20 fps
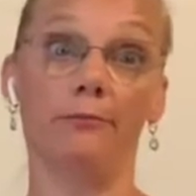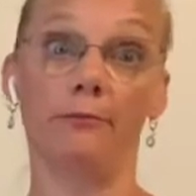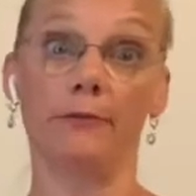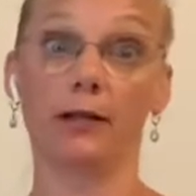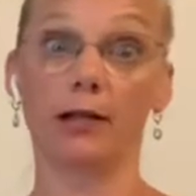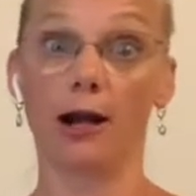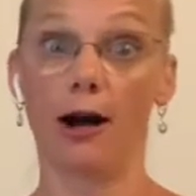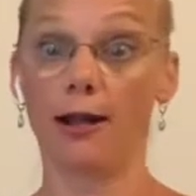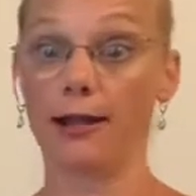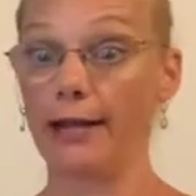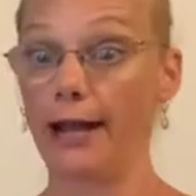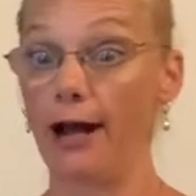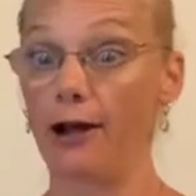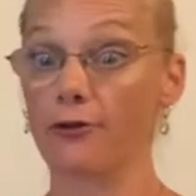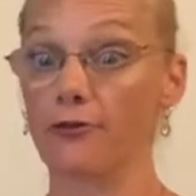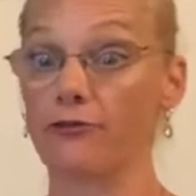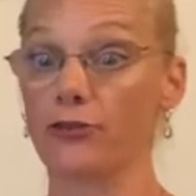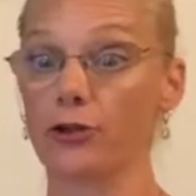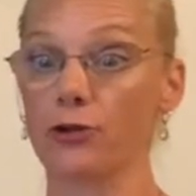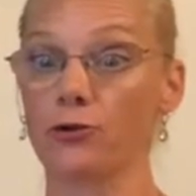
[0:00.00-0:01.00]
gotten out
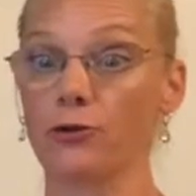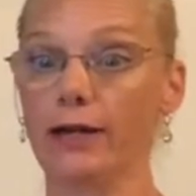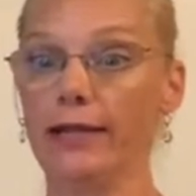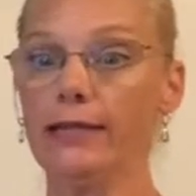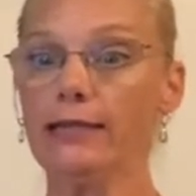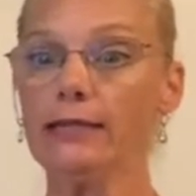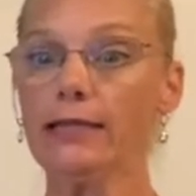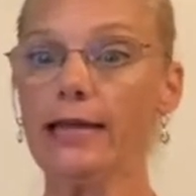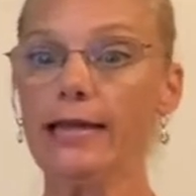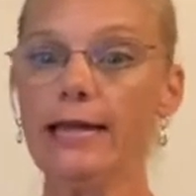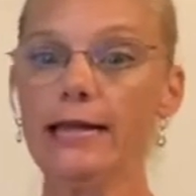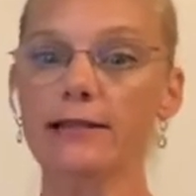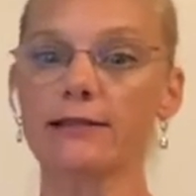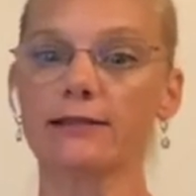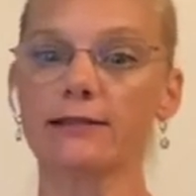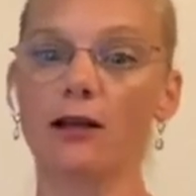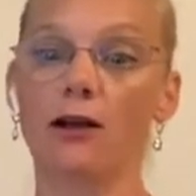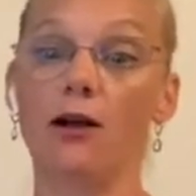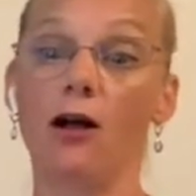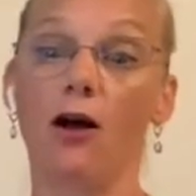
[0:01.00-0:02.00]
of the Great
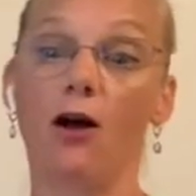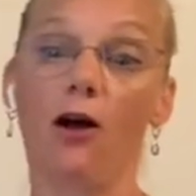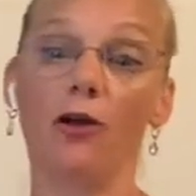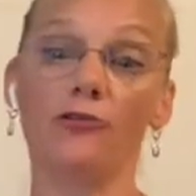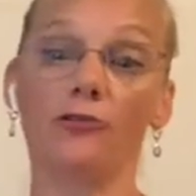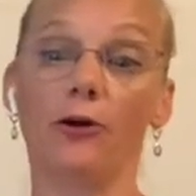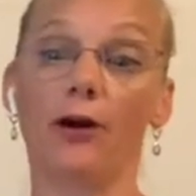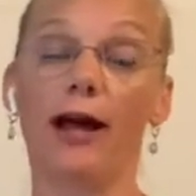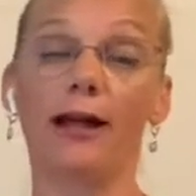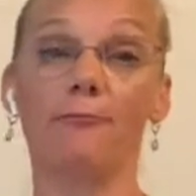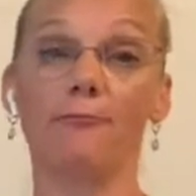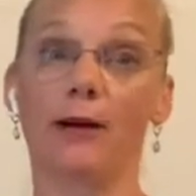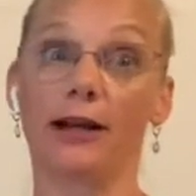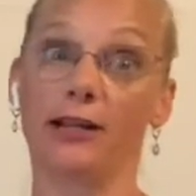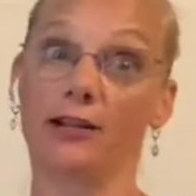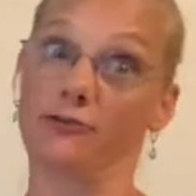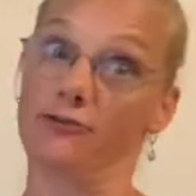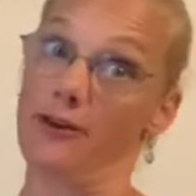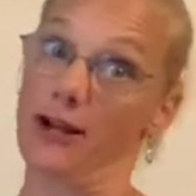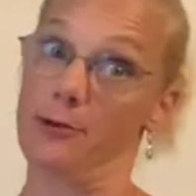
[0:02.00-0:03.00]
Lakes also had
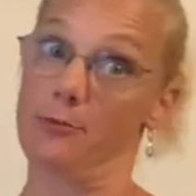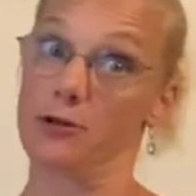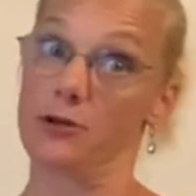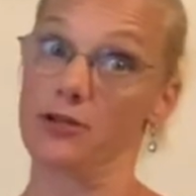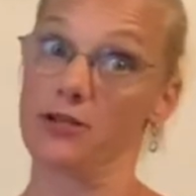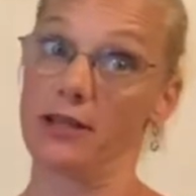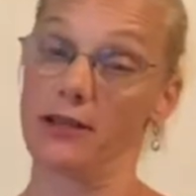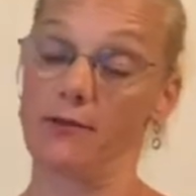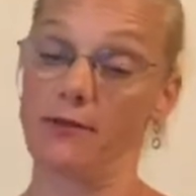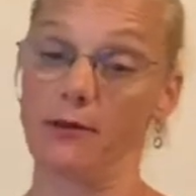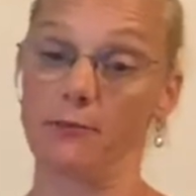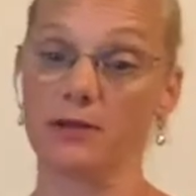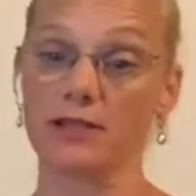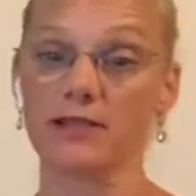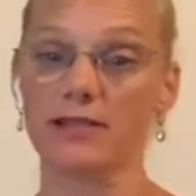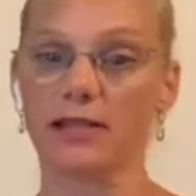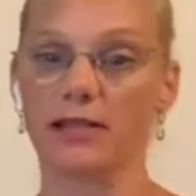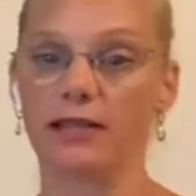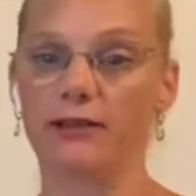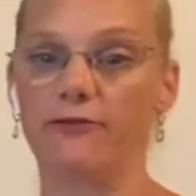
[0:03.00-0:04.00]
microfibers in them, a
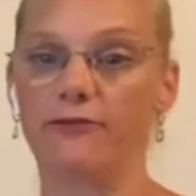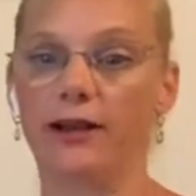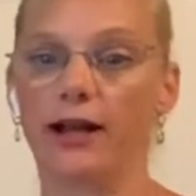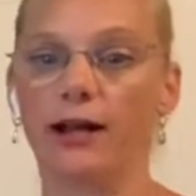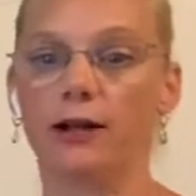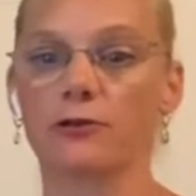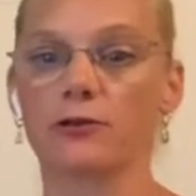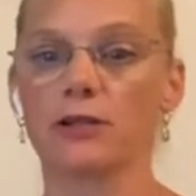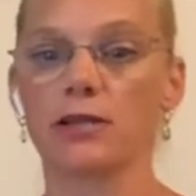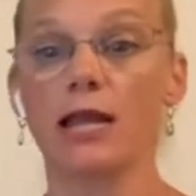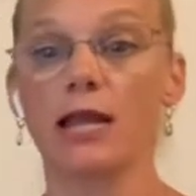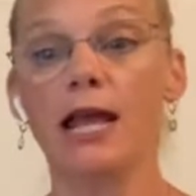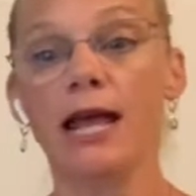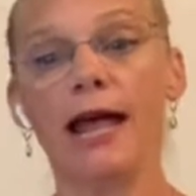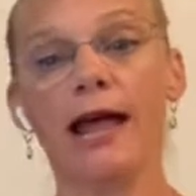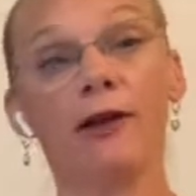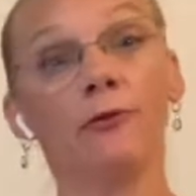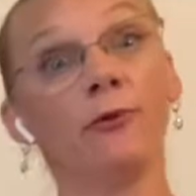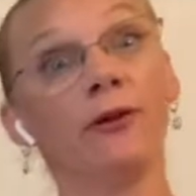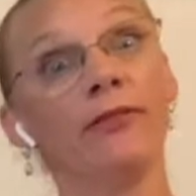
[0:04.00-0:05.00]
study found.
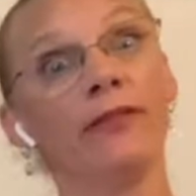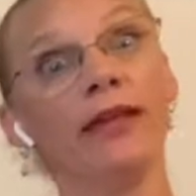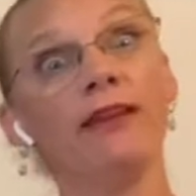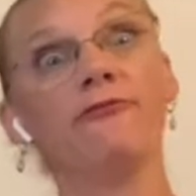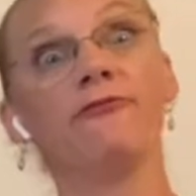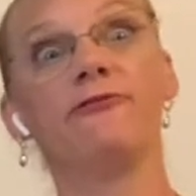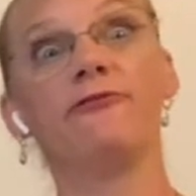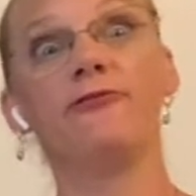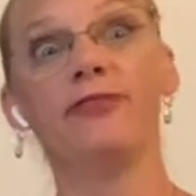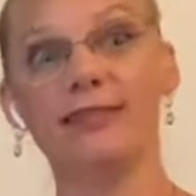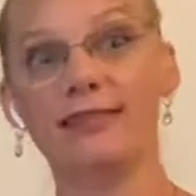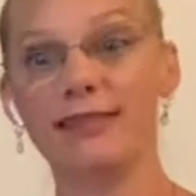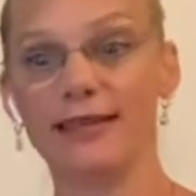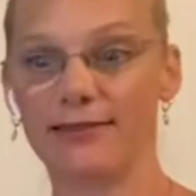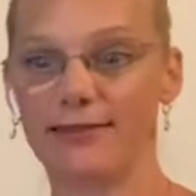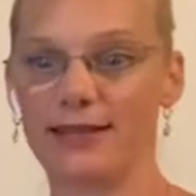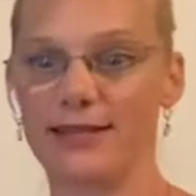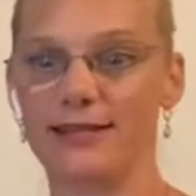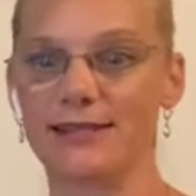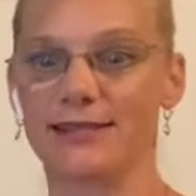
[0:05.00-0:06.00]
And when they
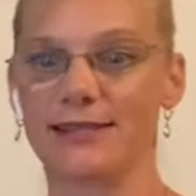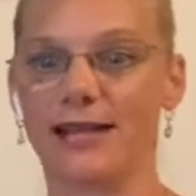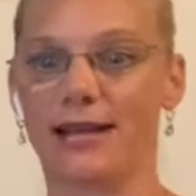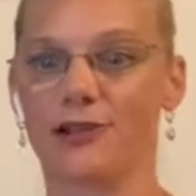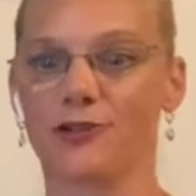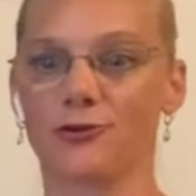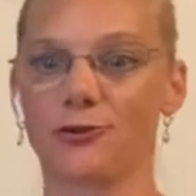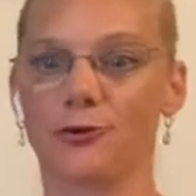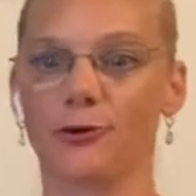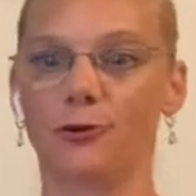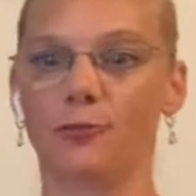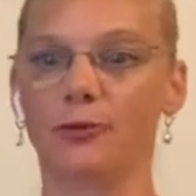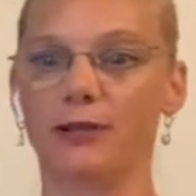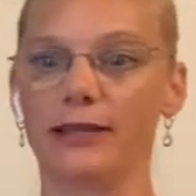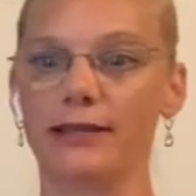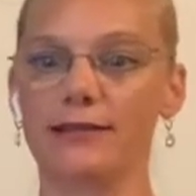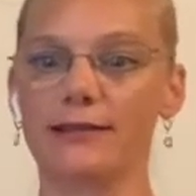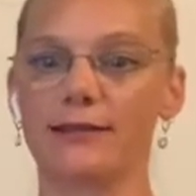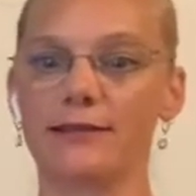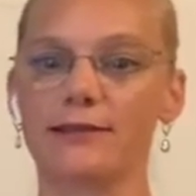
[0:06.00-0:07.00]
visit these natural
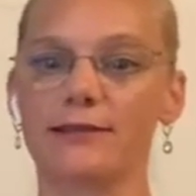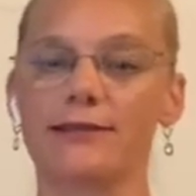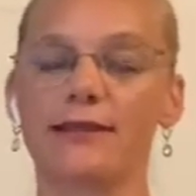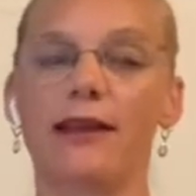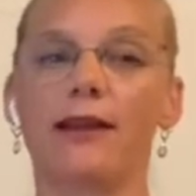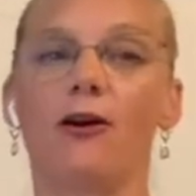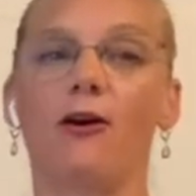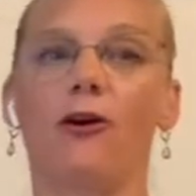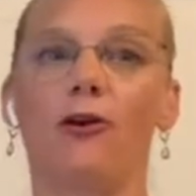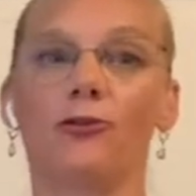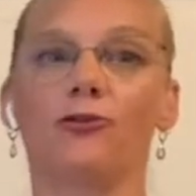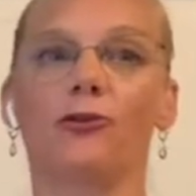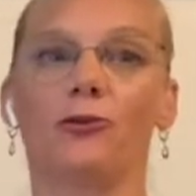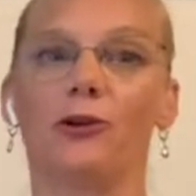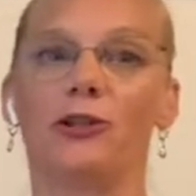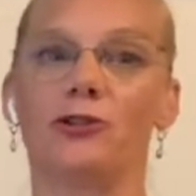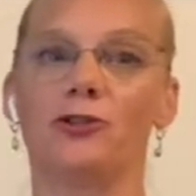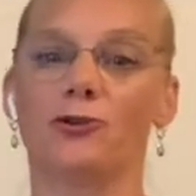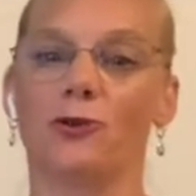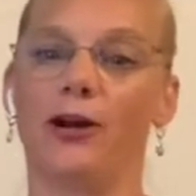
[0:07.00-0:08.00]
places, they also
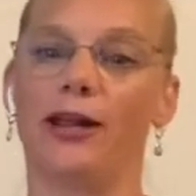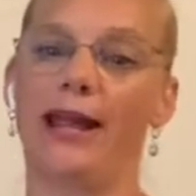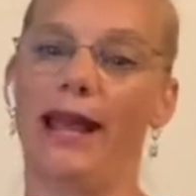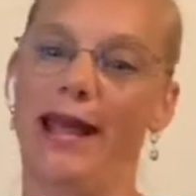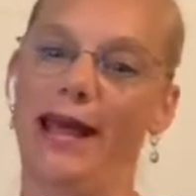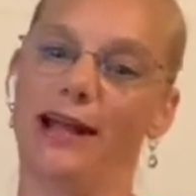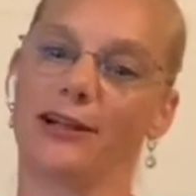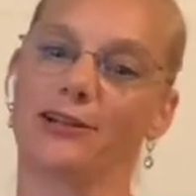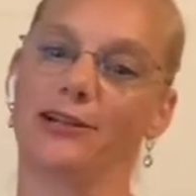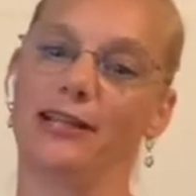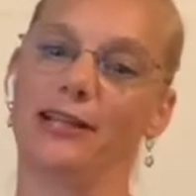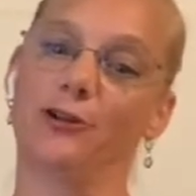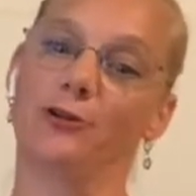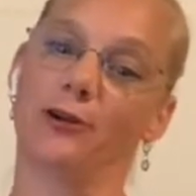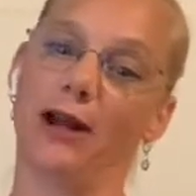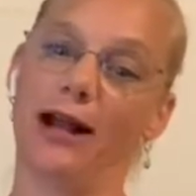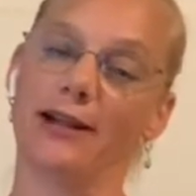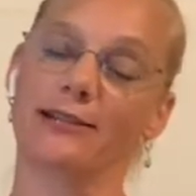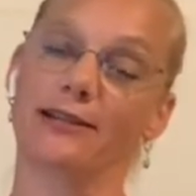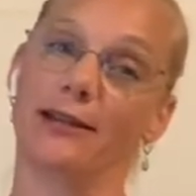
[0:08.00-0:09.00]
enjoy
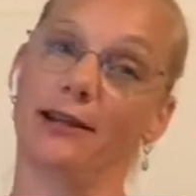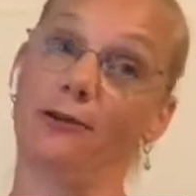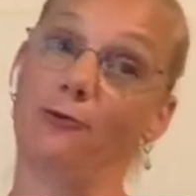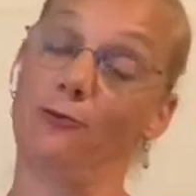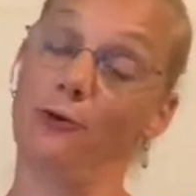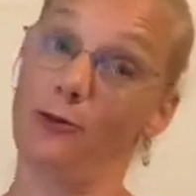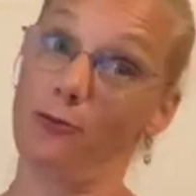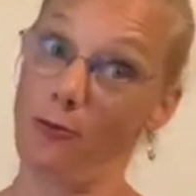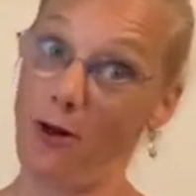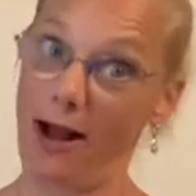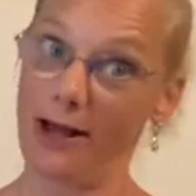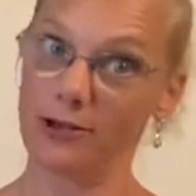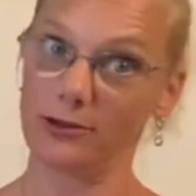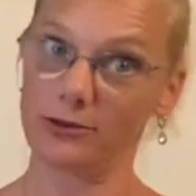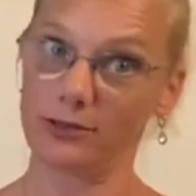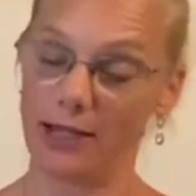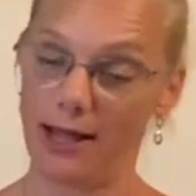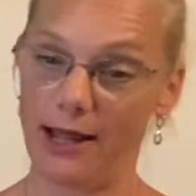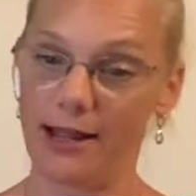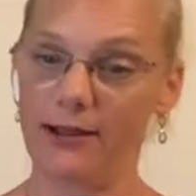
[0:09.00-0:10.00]
interacting with
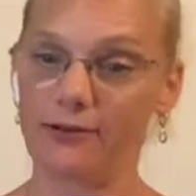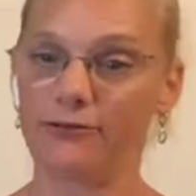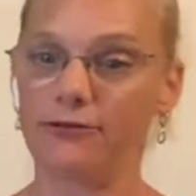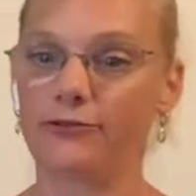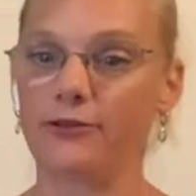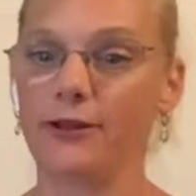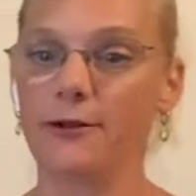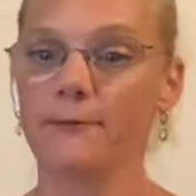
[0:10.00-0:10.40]
wildlife.